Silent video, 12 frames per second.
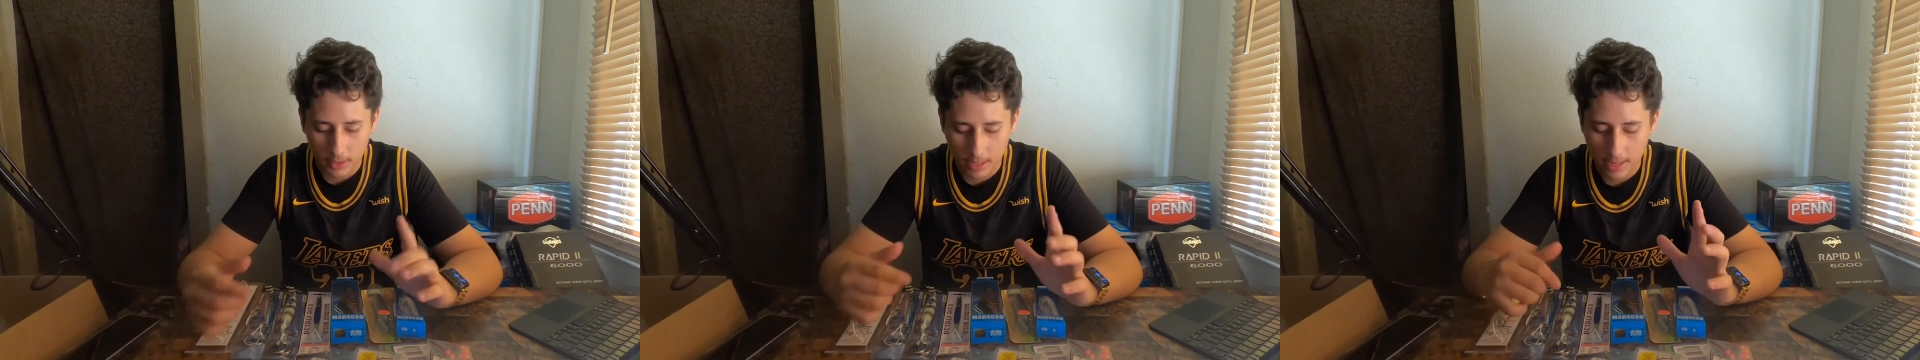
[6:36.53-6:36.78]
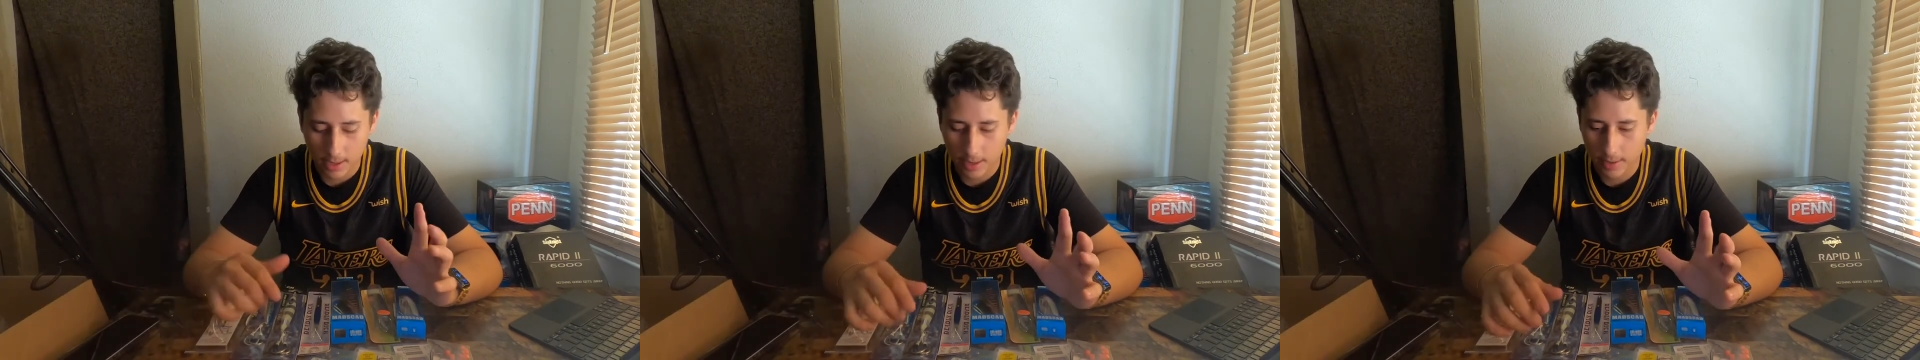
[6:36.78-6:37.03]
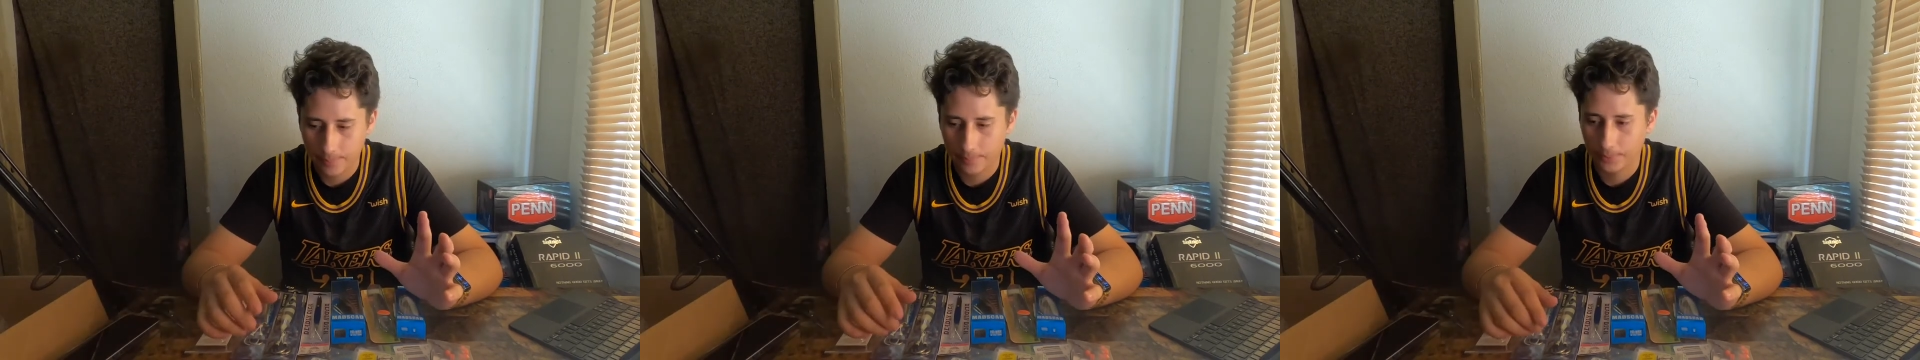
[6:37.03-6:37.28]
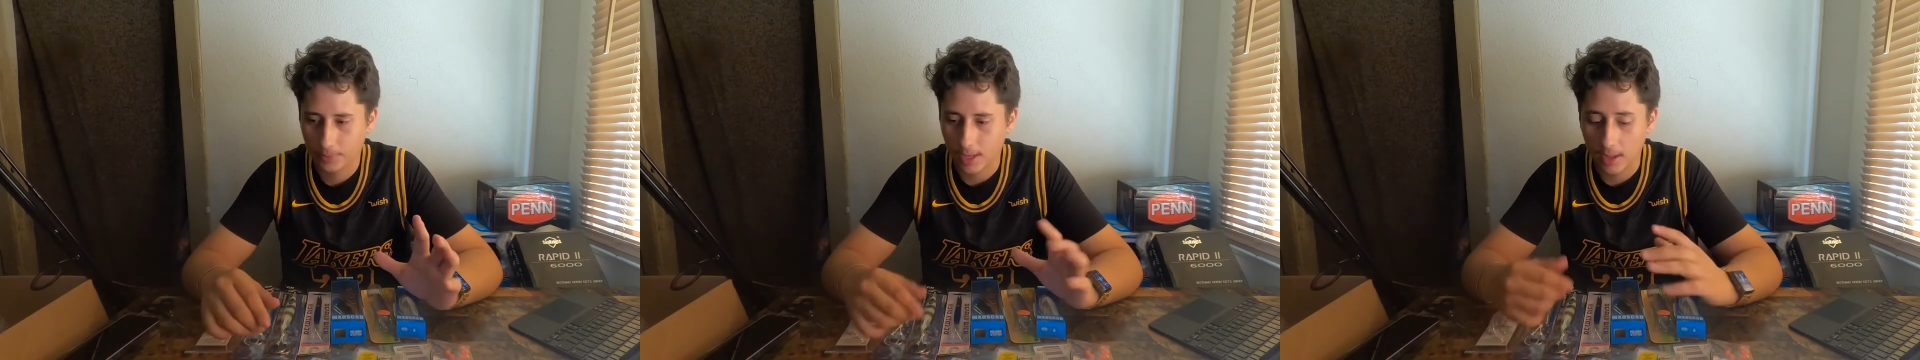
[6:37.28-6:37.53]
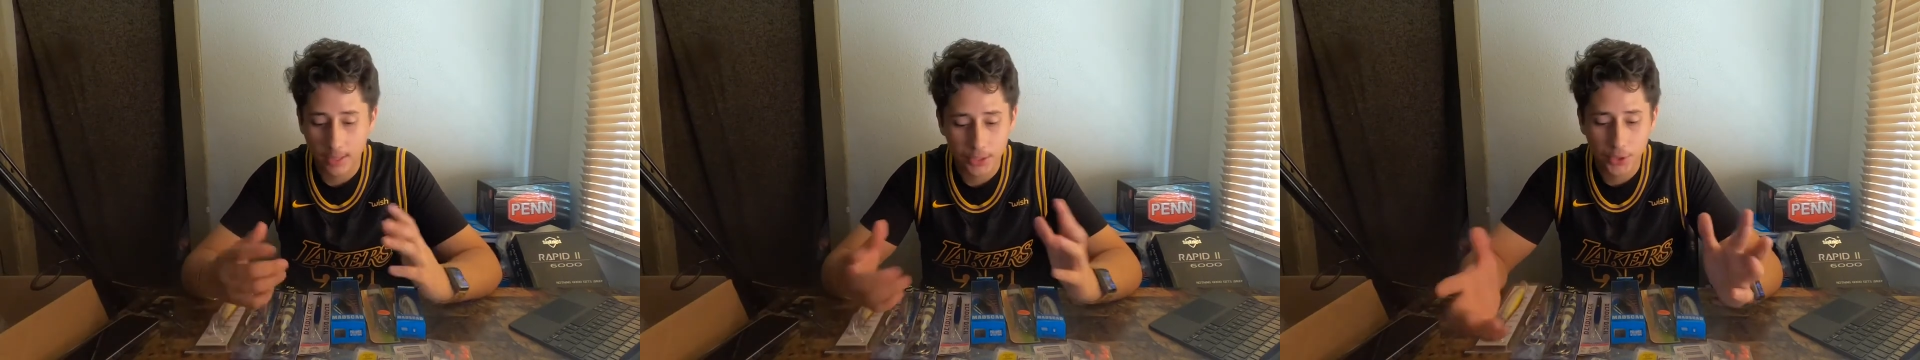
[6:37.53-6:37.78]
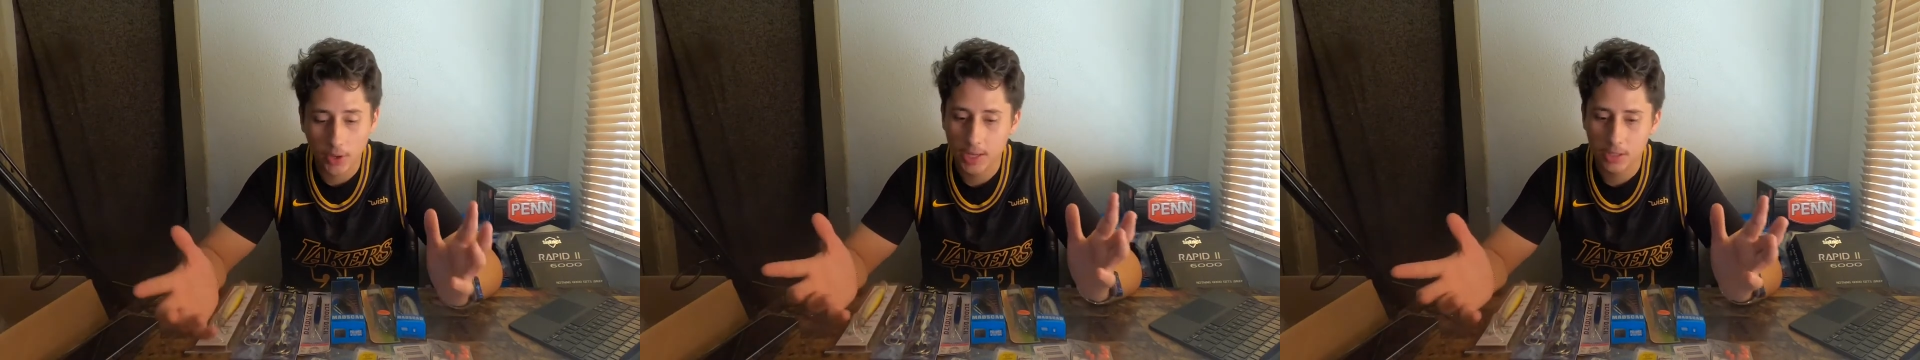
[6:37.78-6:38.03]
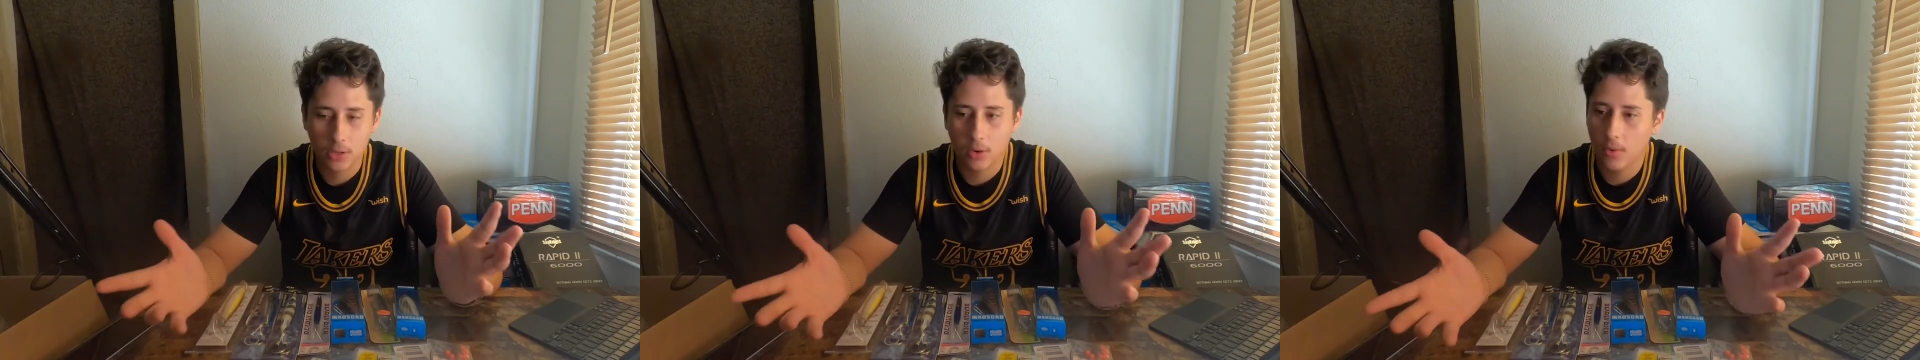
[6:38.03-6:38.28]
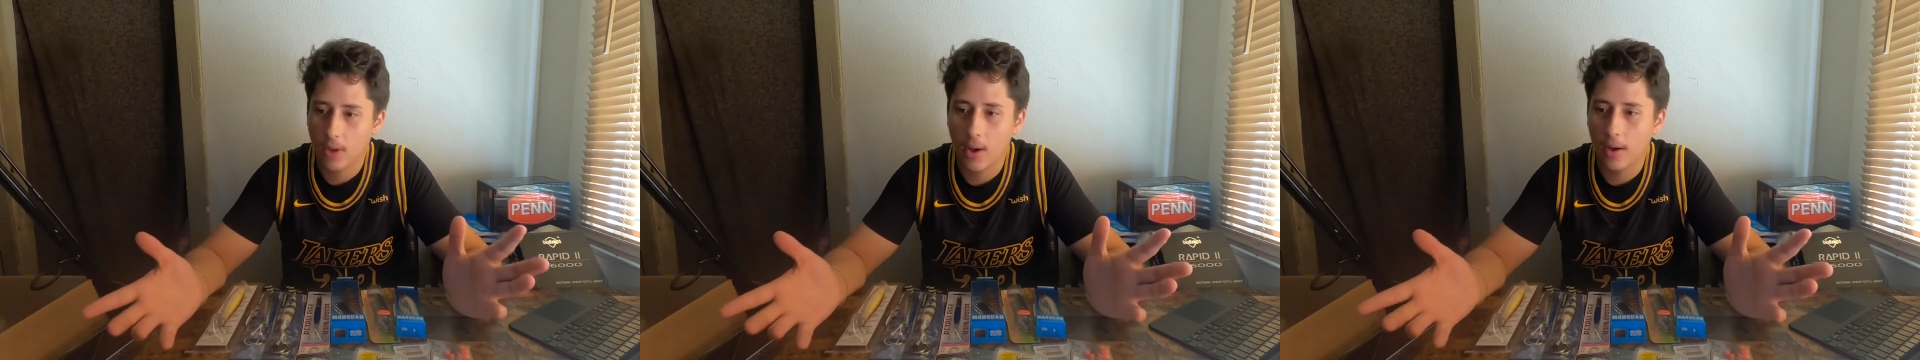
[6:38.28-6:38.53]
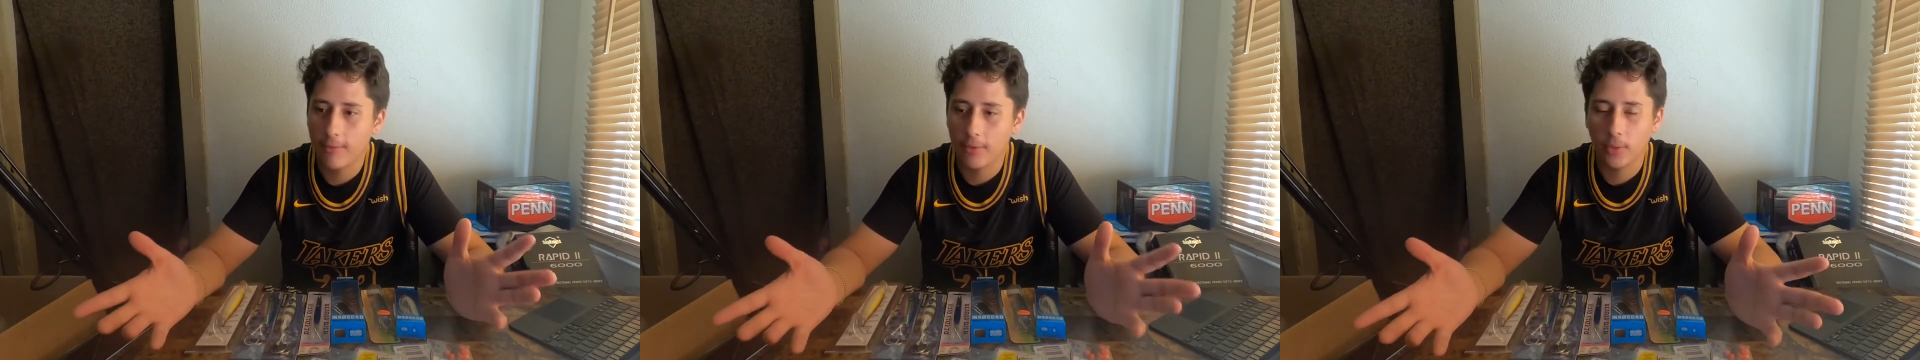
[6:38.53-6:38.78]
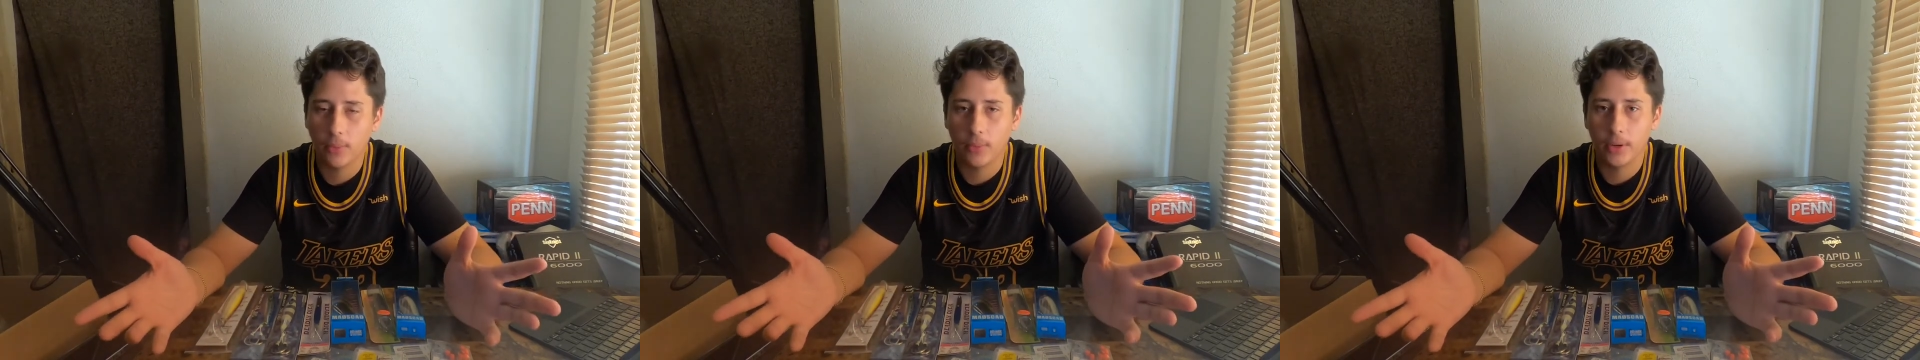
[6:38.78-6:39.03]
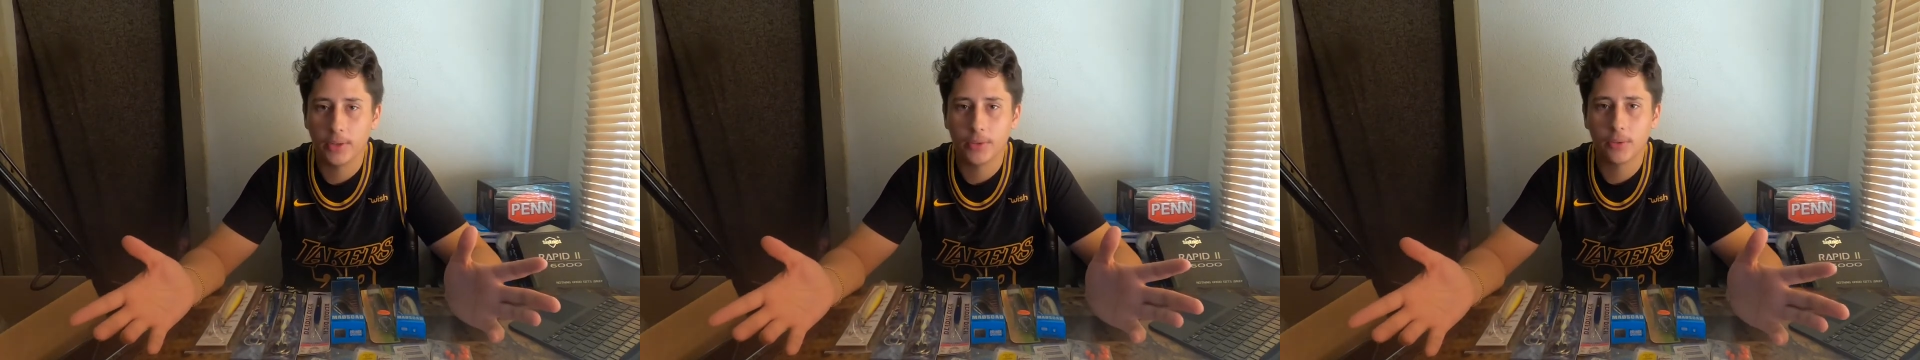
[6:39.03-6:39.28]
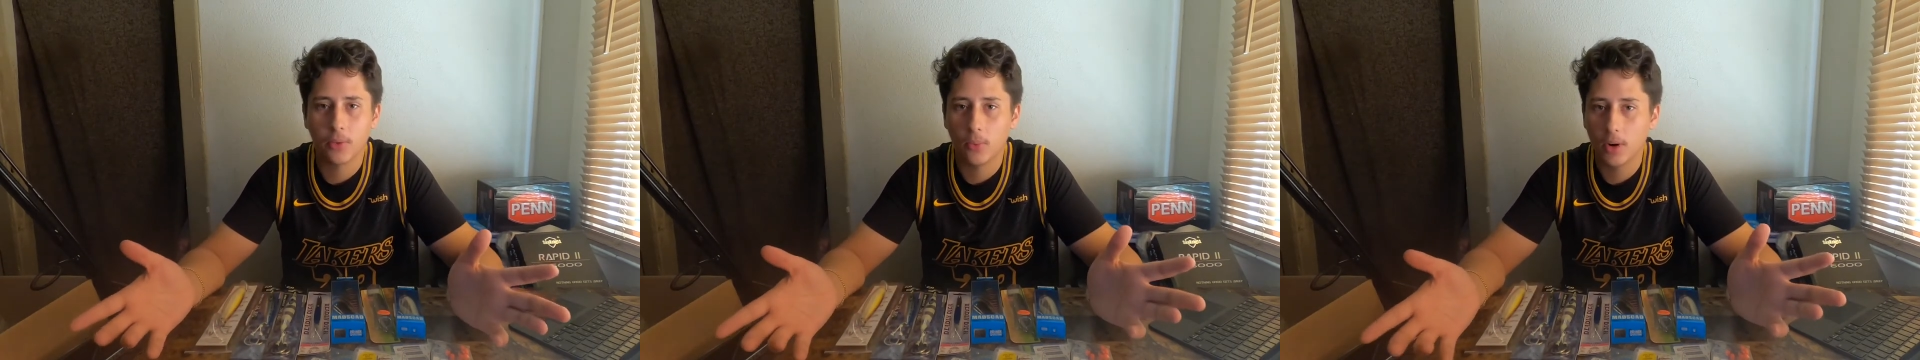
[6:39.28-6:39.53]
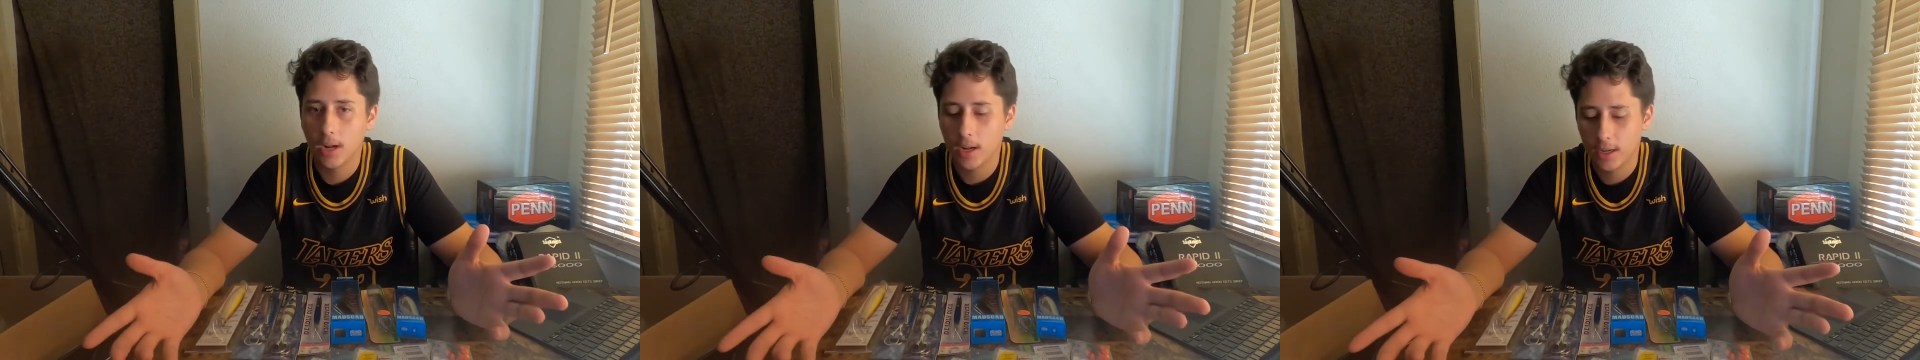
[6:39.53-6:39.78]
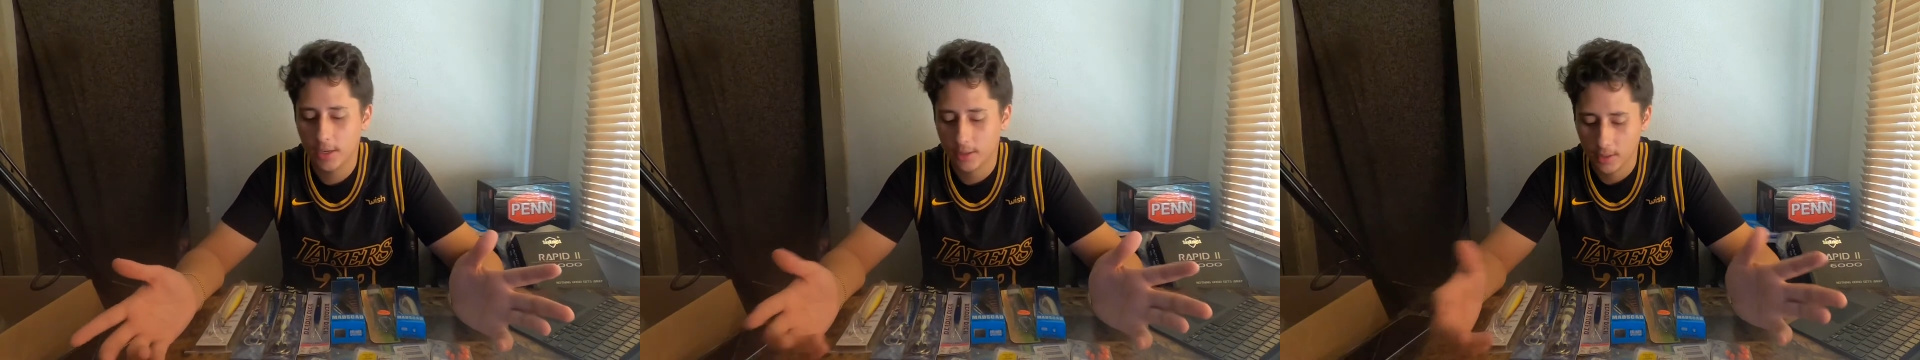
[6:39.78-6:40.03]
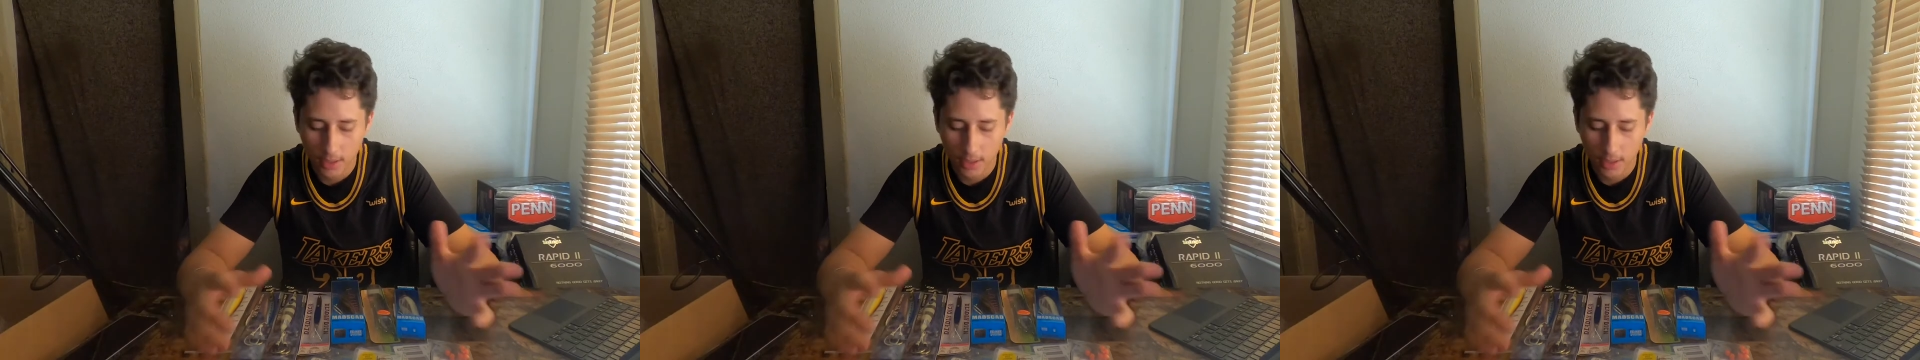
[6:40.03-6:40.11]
And I'll let you guys know how I feel, the reel, the rod,